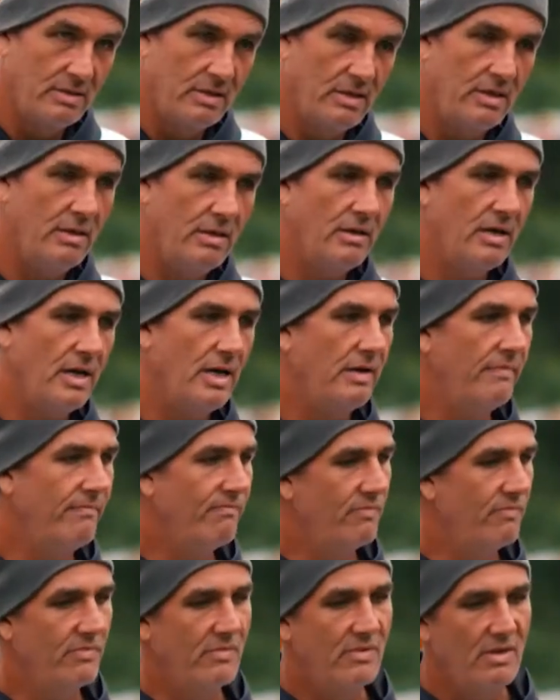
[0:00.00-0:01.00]
You know, I
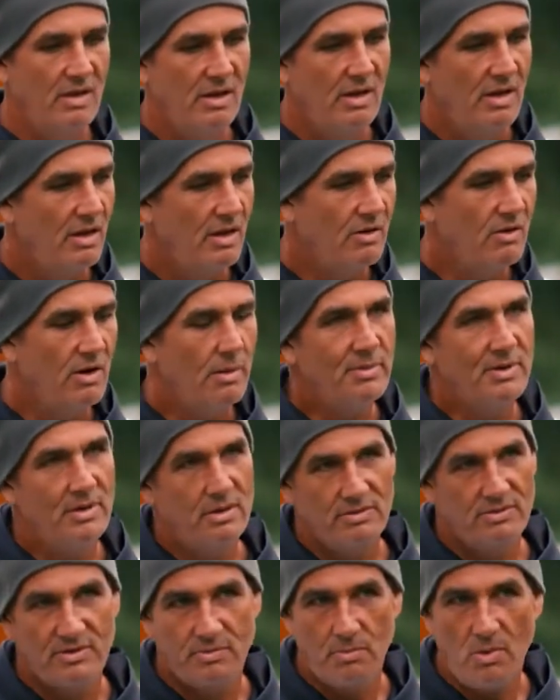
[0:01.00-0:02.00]
grew up in
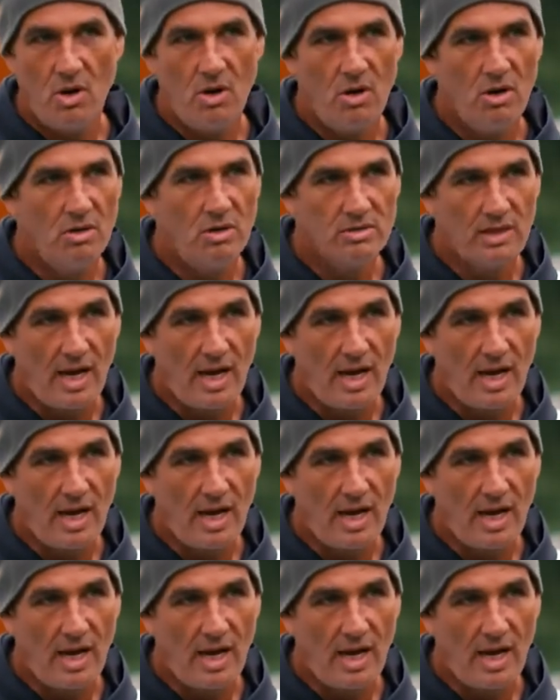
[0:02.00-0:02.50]
a small